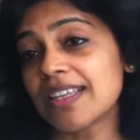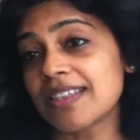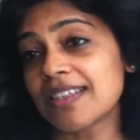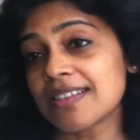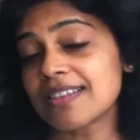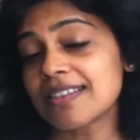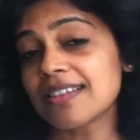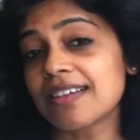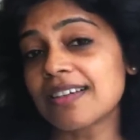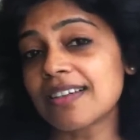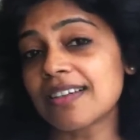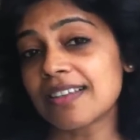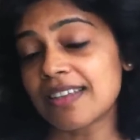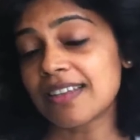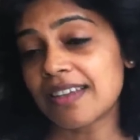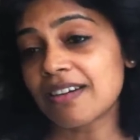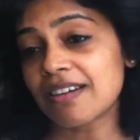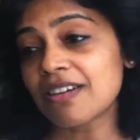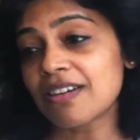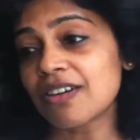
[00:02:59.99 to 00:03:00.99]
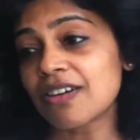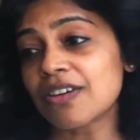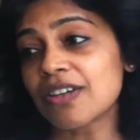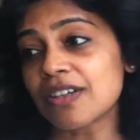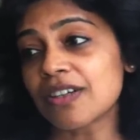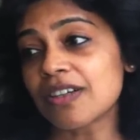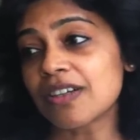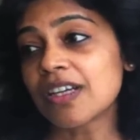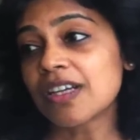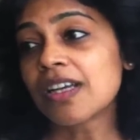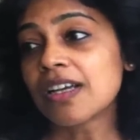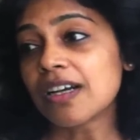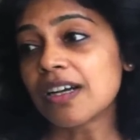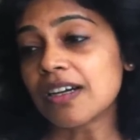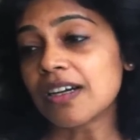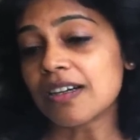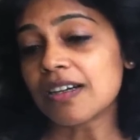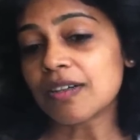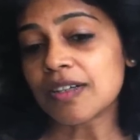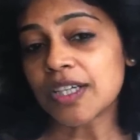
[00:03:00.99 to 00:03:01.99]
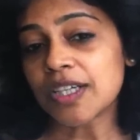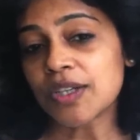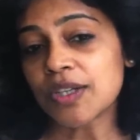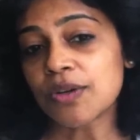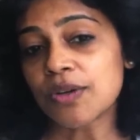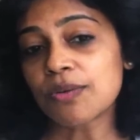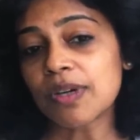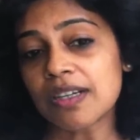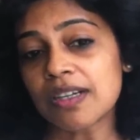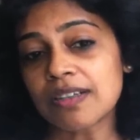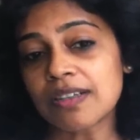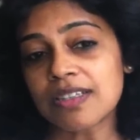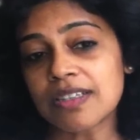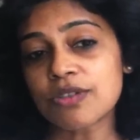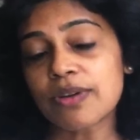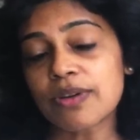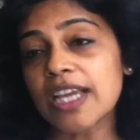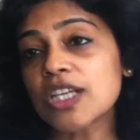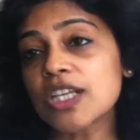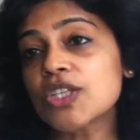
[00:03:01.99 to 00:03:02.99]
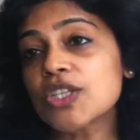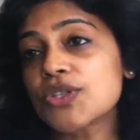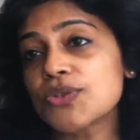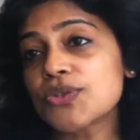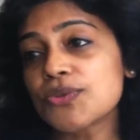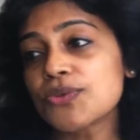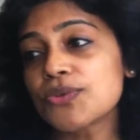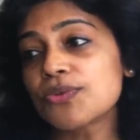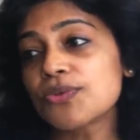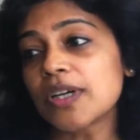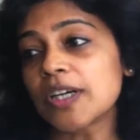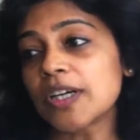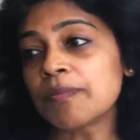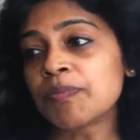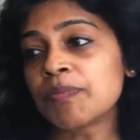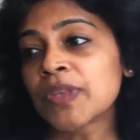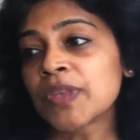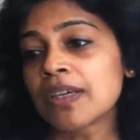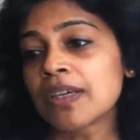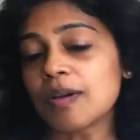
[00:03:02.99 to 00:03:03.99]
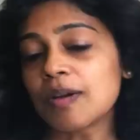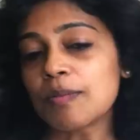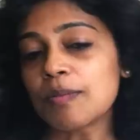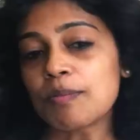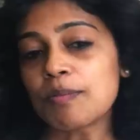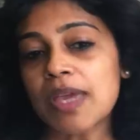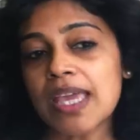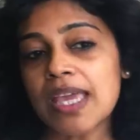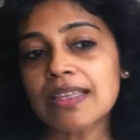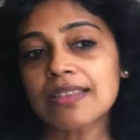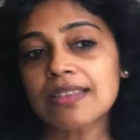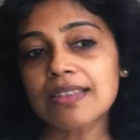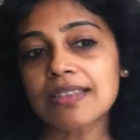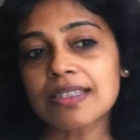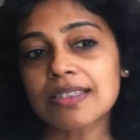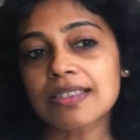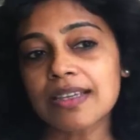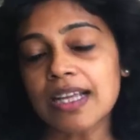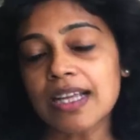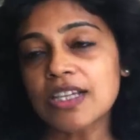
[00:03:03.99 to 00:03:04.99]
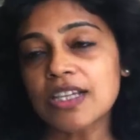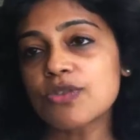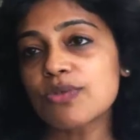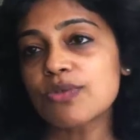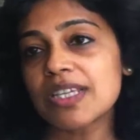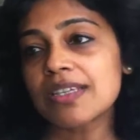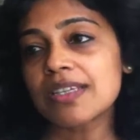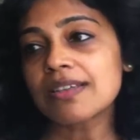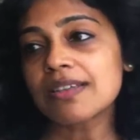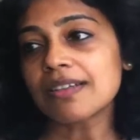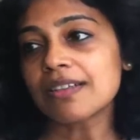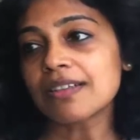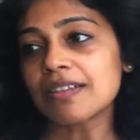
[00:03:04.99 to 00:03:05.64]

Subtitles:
And they are you know, trying to make this country